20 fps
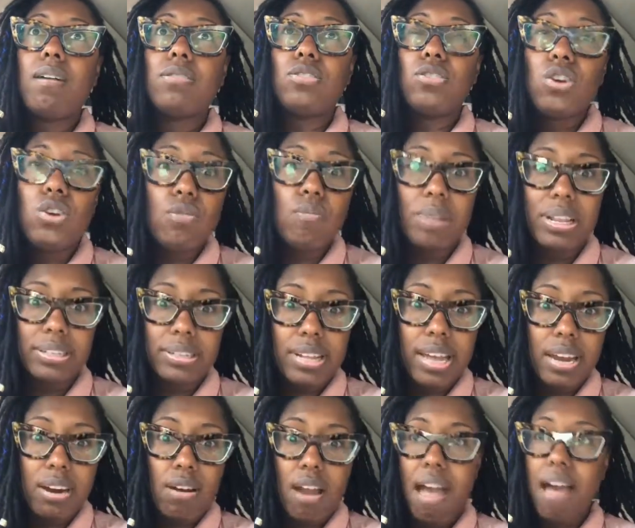2 months
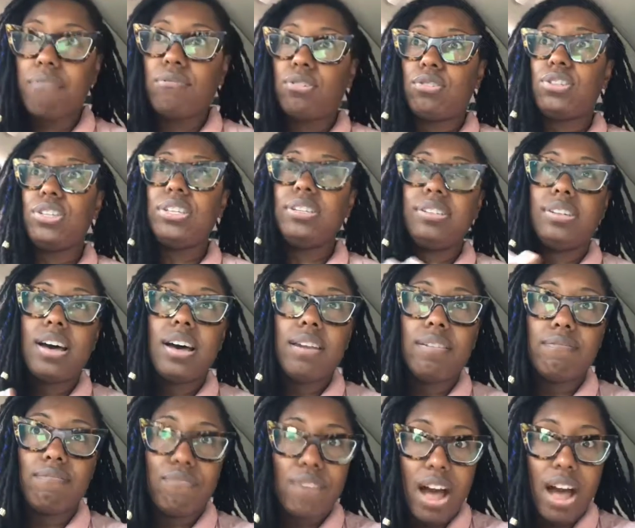later, after she's
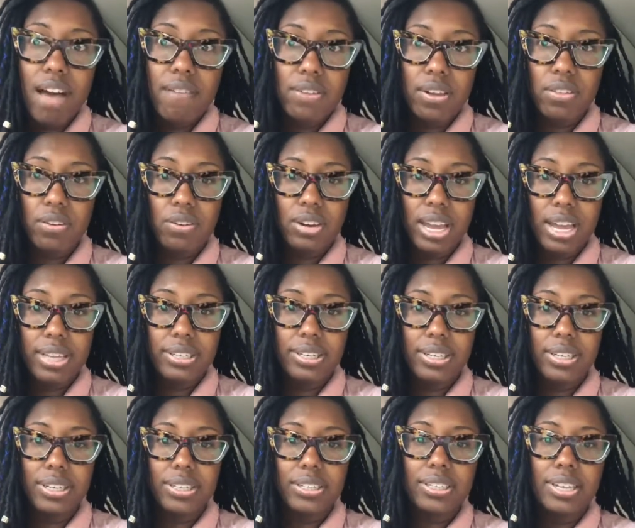done 5 other
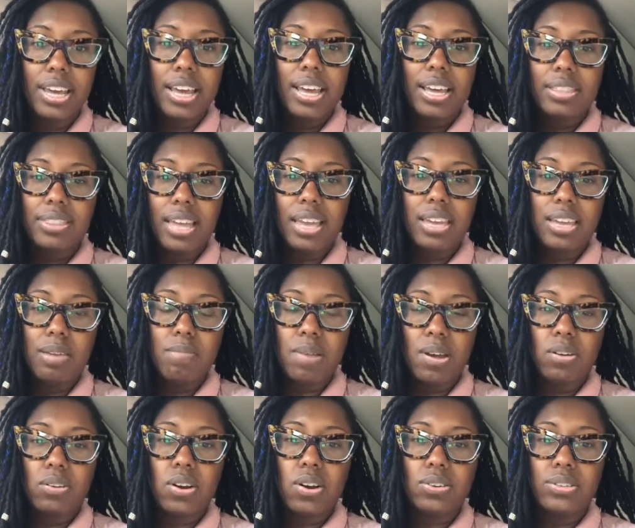dances, they
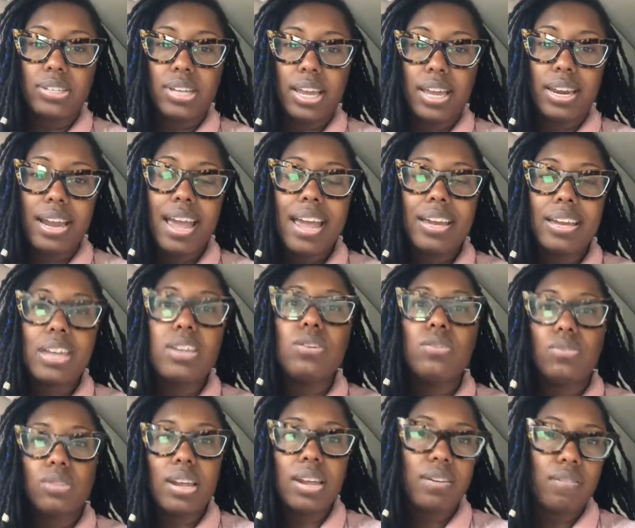emailed her saying, hey, can
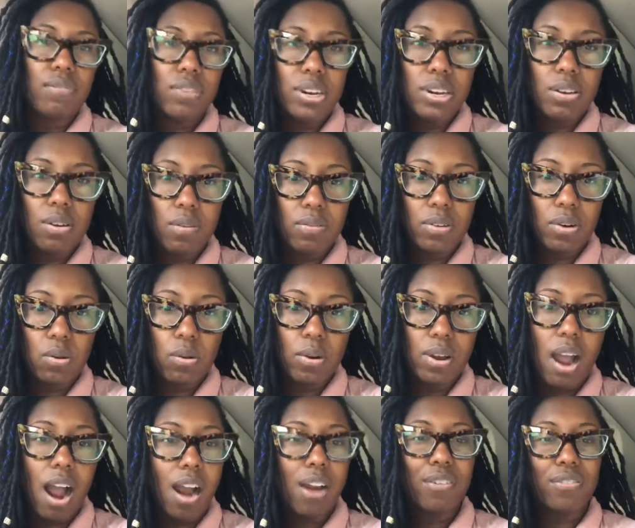you send a video of the
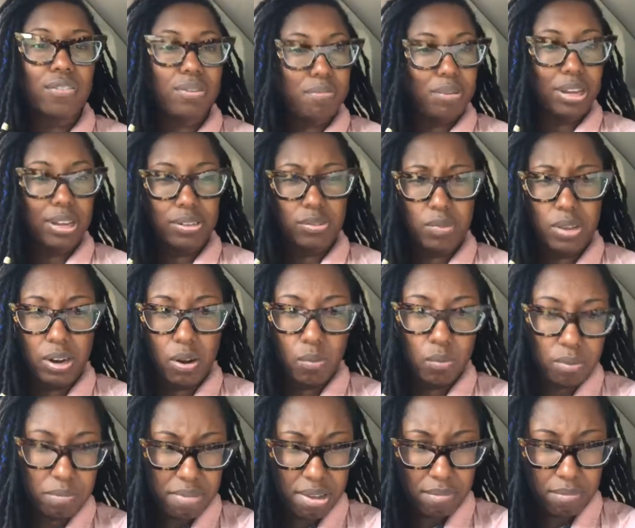choreography because we
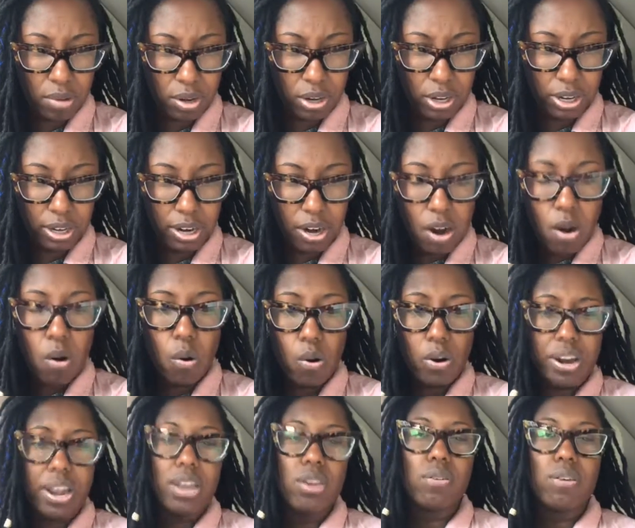don't remember?
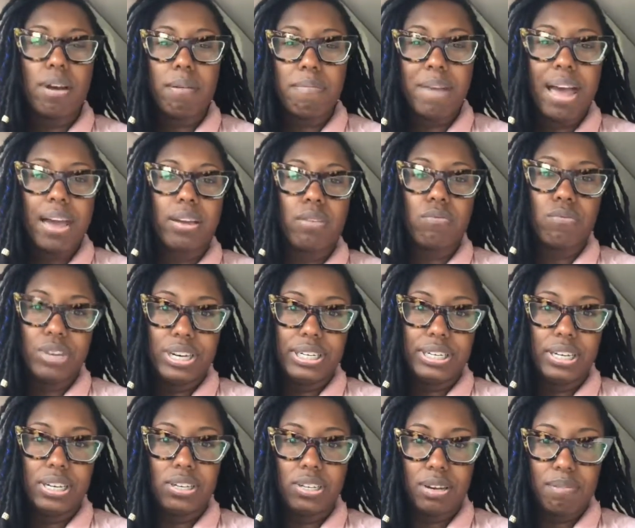Or can you come back and
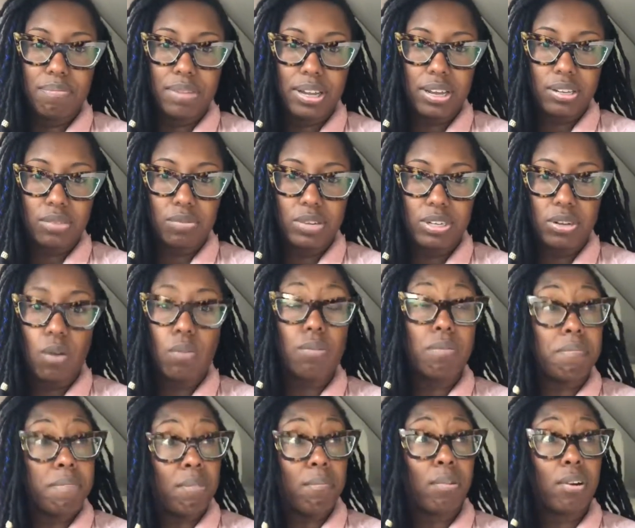reteach it because we don't
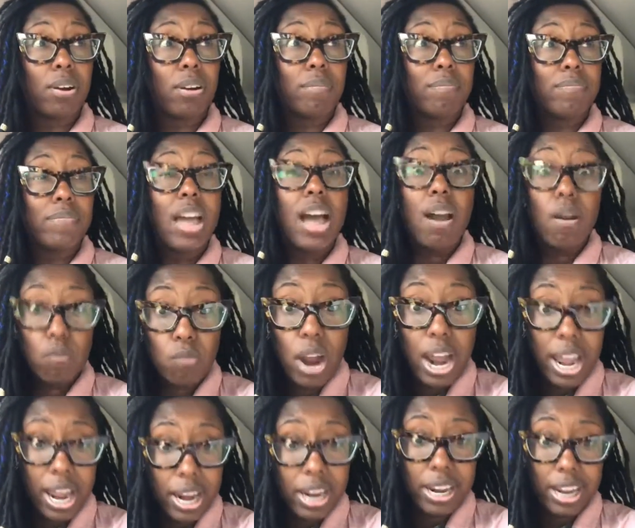remember?
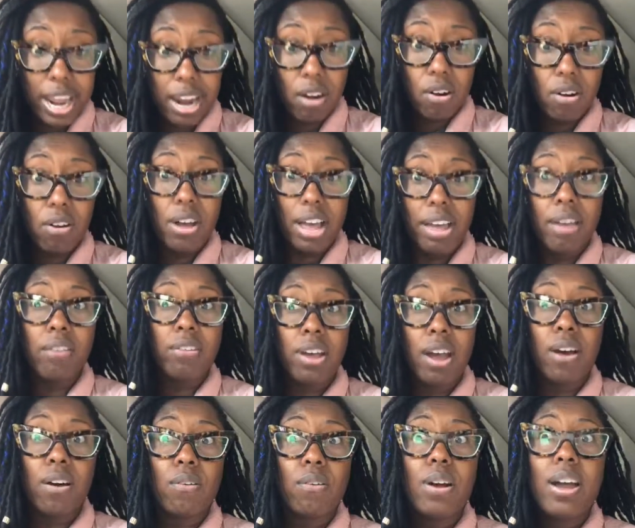Right, Carol, hell
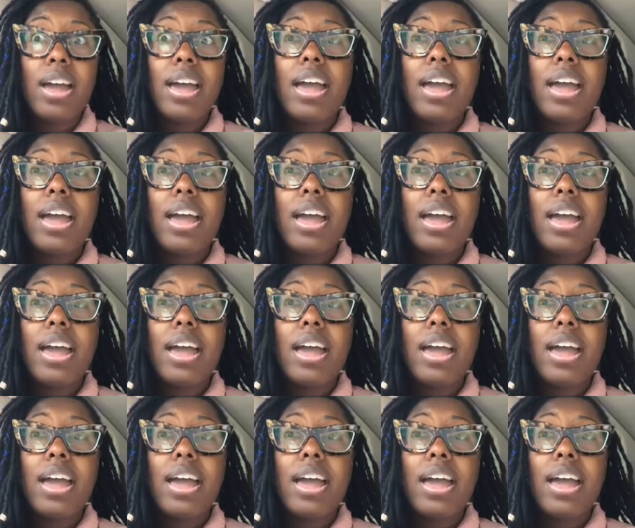no.